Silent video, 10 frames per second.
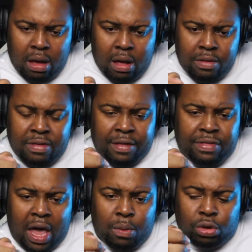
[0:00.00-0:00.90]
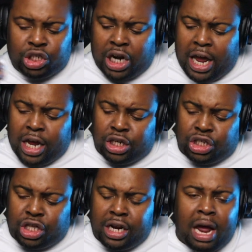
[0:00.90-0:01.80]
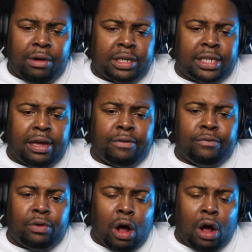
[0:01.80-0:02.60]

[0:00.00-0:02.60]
that they will change the narrative.